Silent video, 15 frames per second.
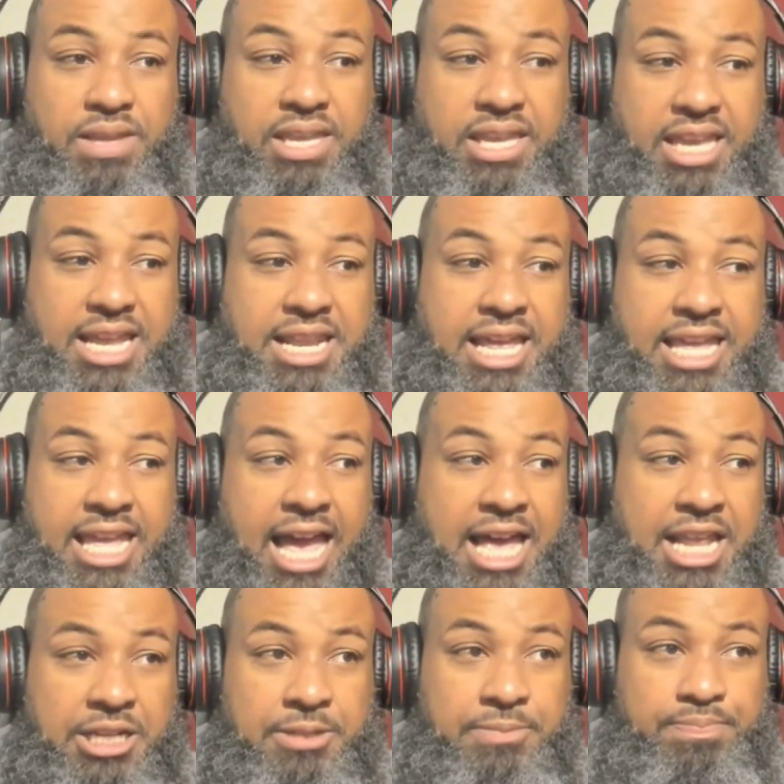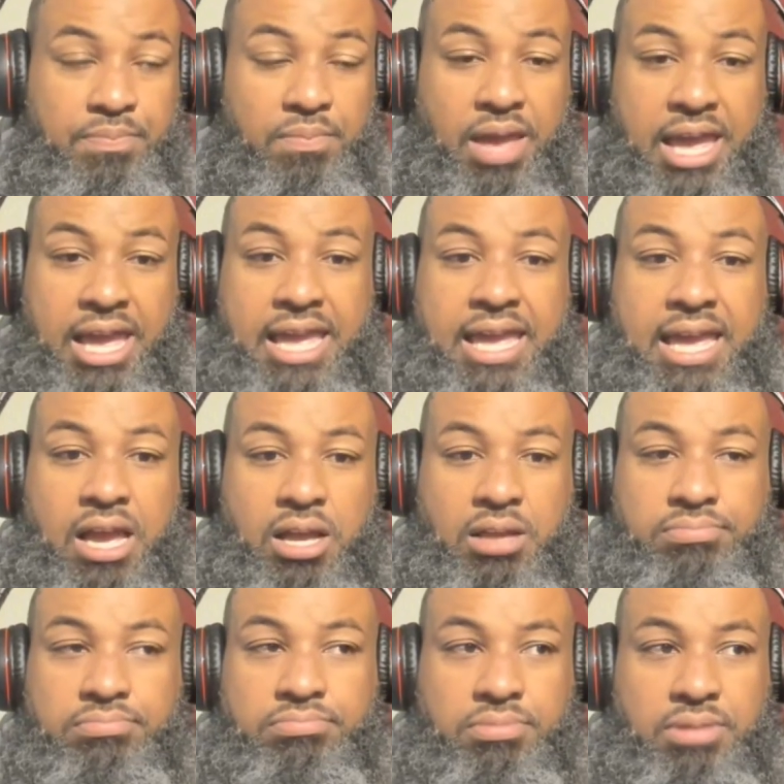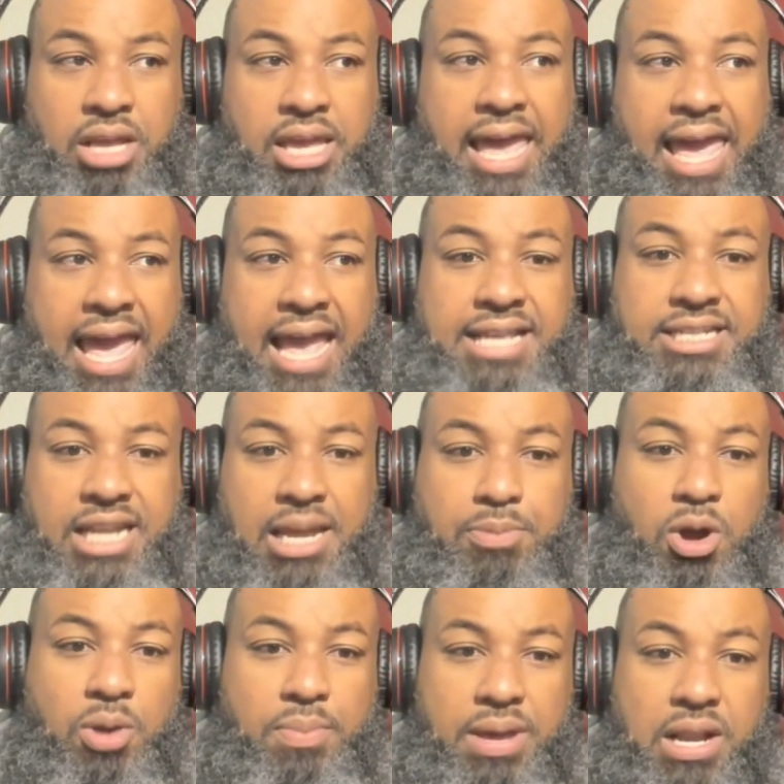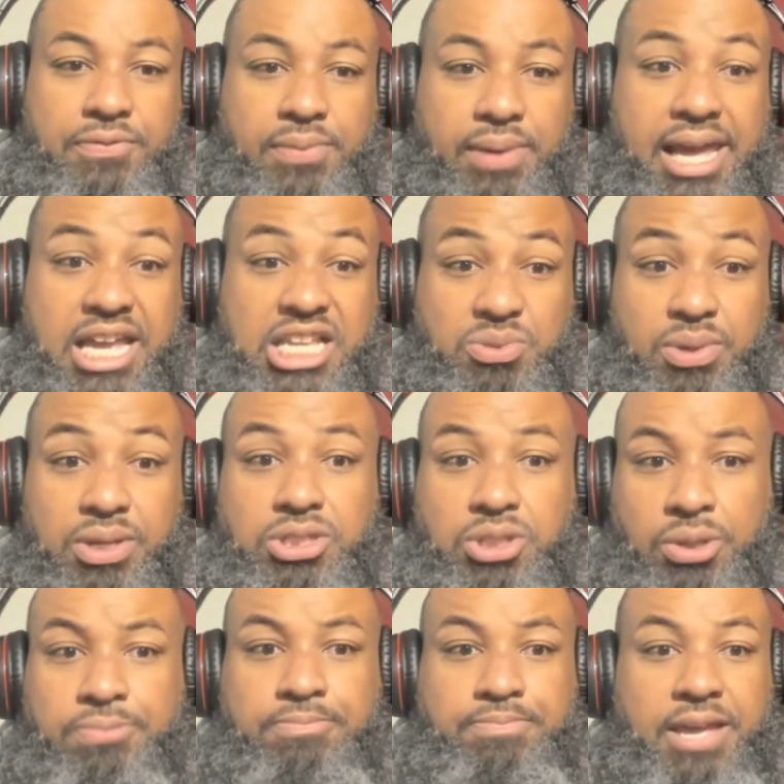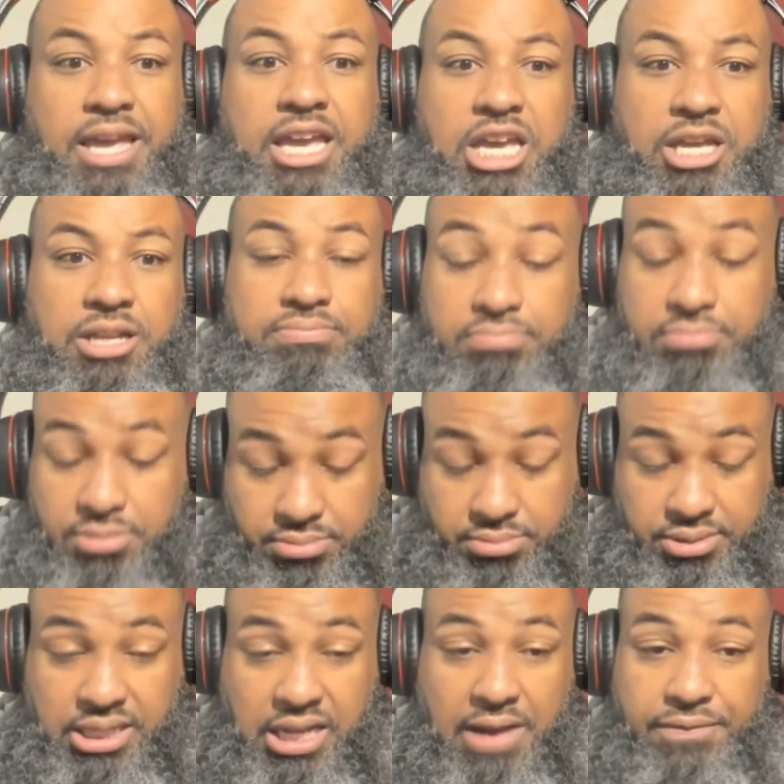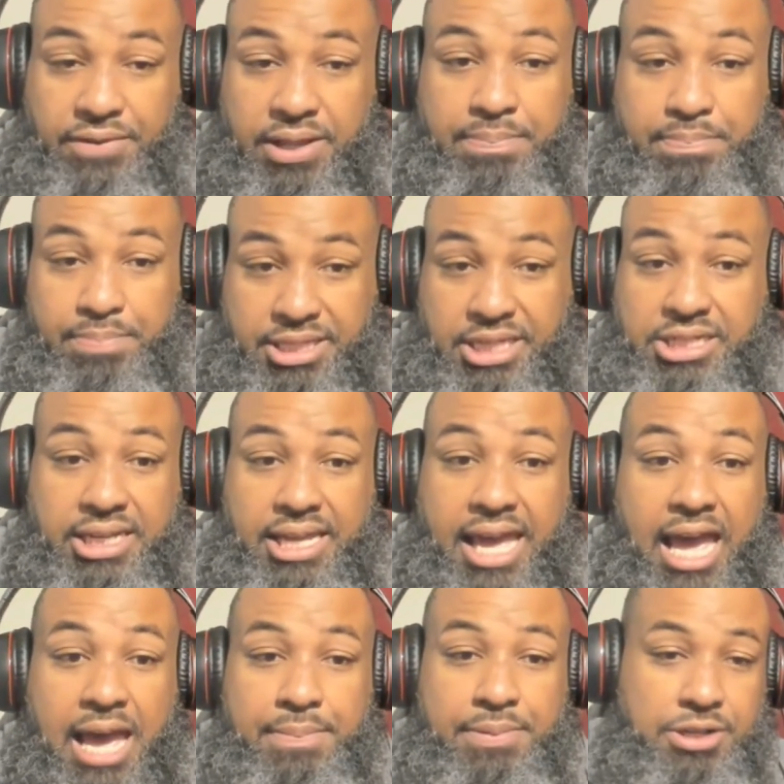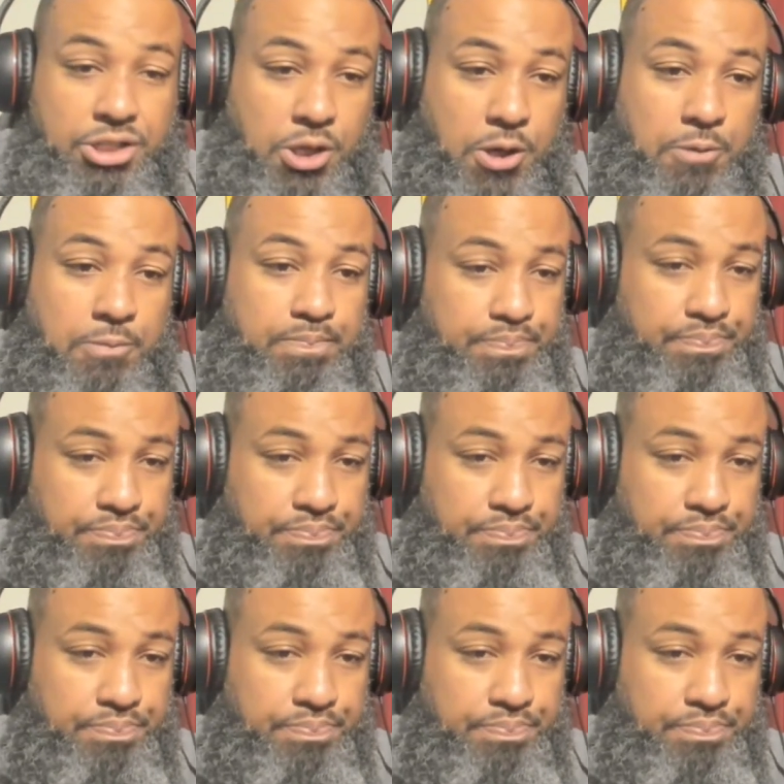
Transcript: they add to that momentum from last week? So it could definitely potentially happen. So